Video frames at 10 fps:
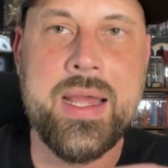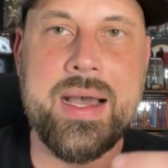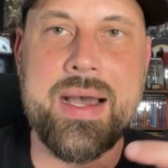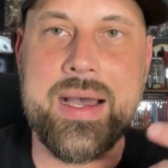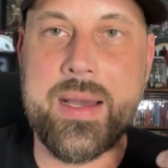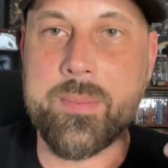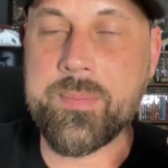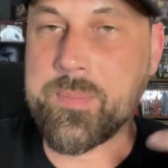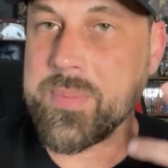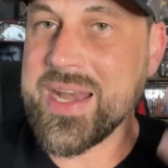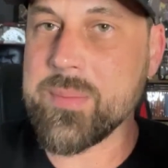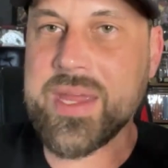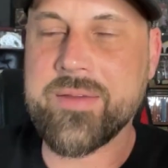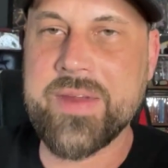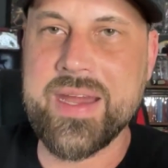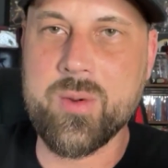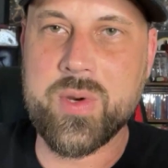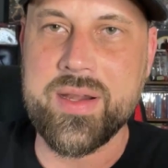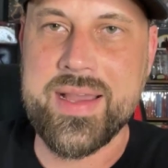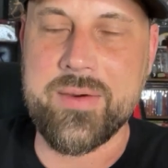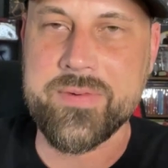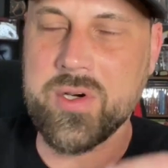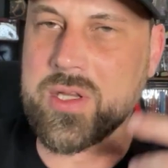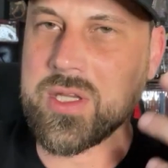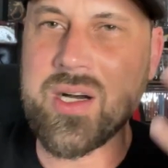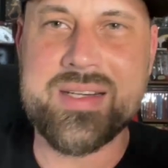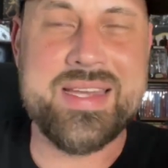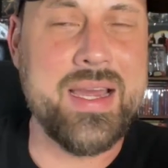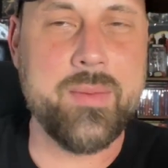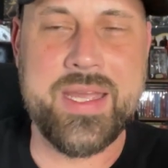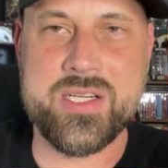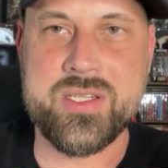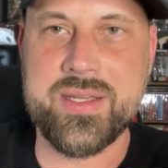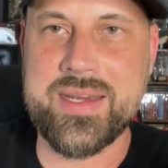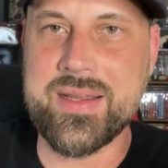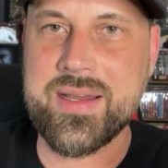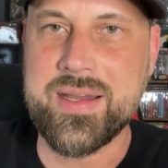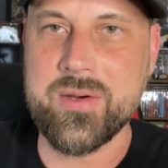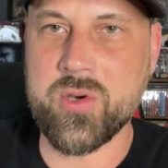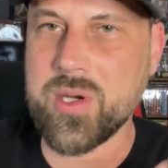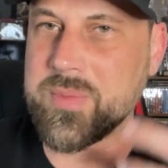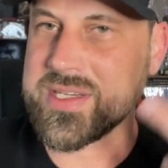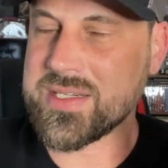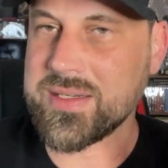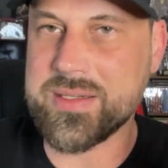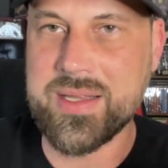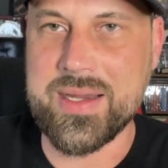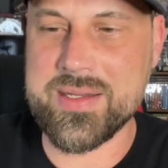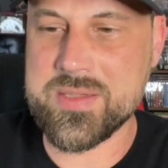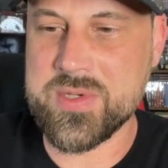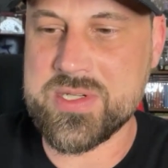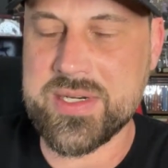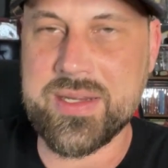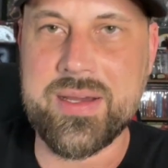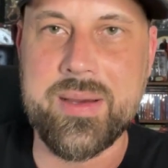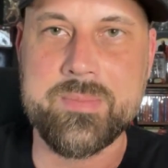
Been a big fan of Weird Al for a long time, actually. Grew up listening to a lot of his music.